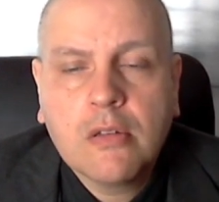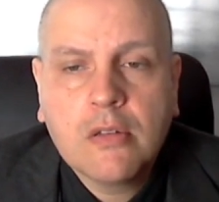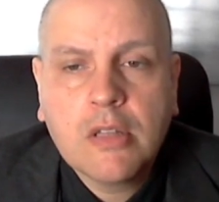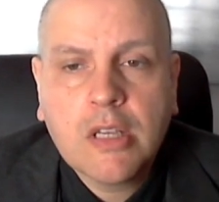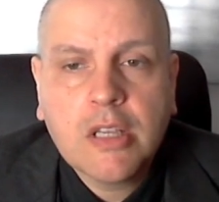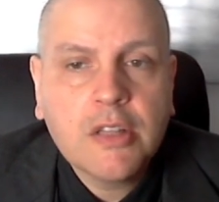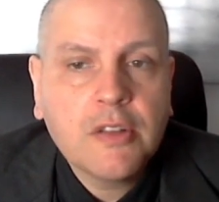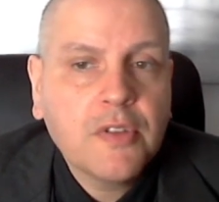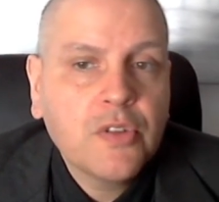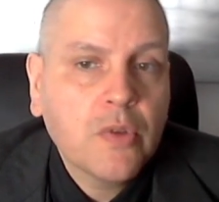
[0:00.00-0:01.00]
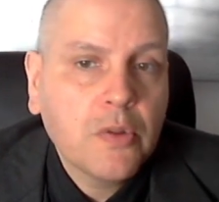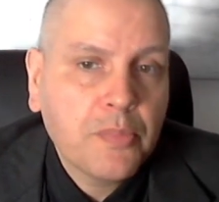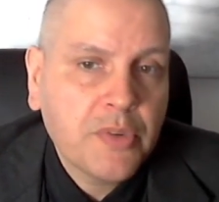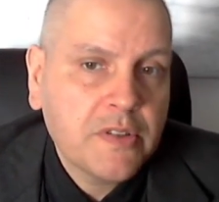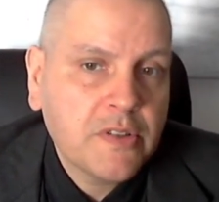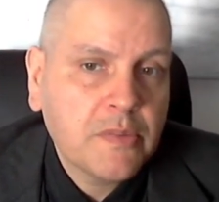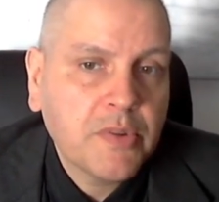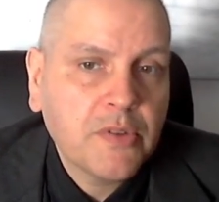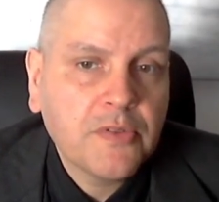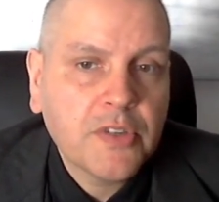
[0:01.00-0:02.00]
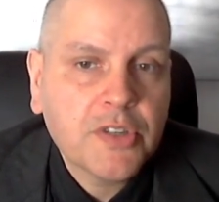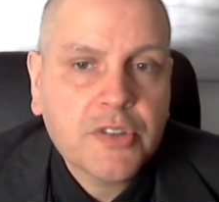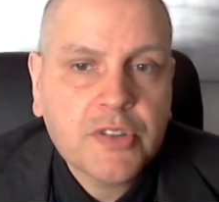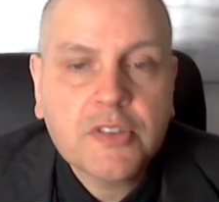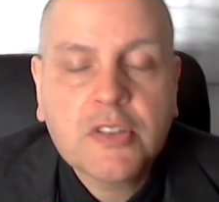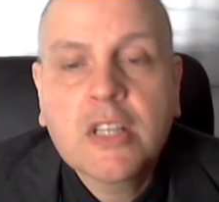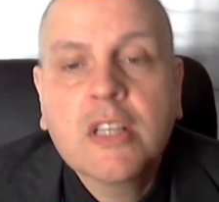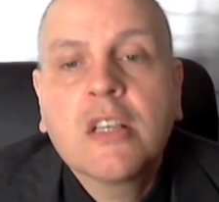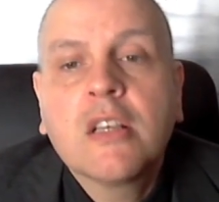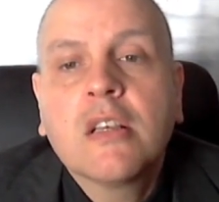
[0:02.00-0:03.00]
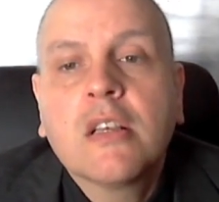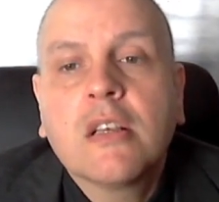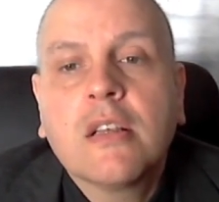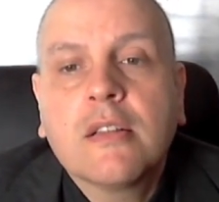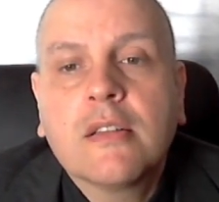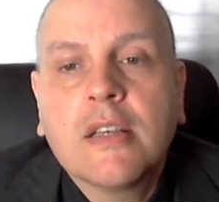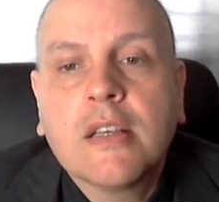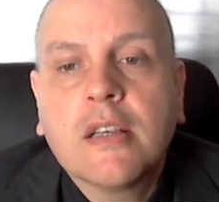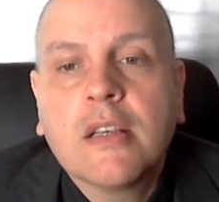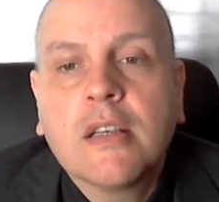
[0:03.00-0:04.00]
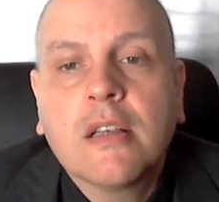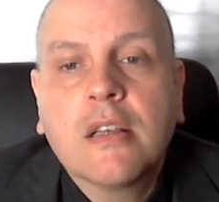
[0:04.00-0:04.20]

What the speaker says: the individual principle versus the